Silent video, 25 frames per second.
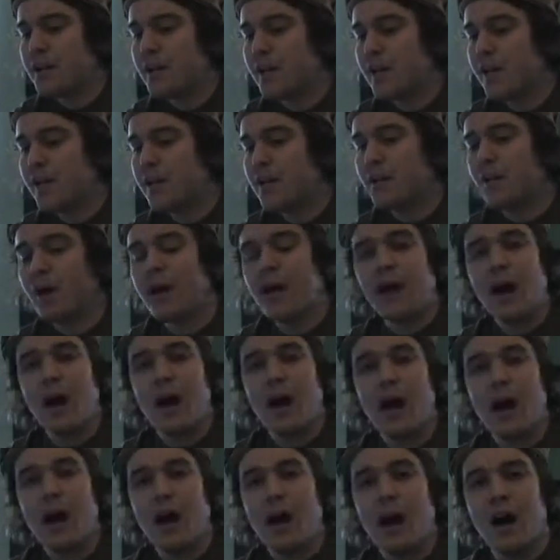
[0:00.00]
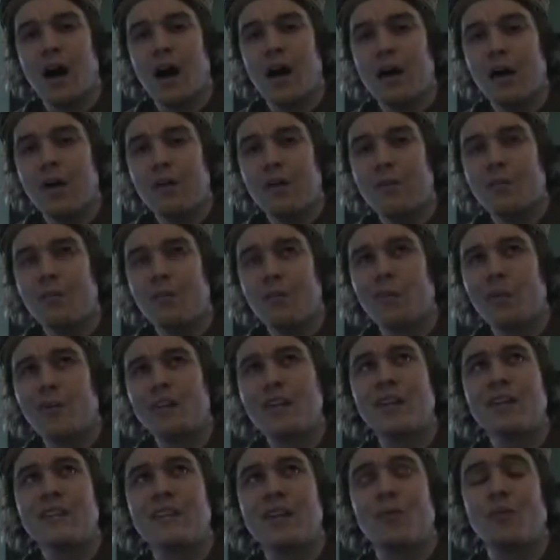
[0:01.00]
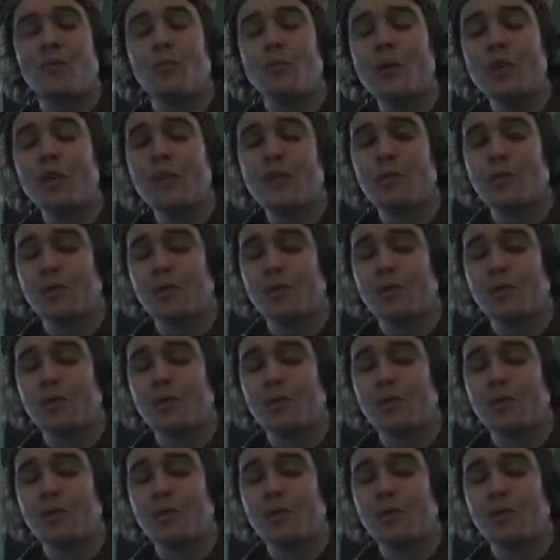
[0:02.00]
Anyway, one of the things I really,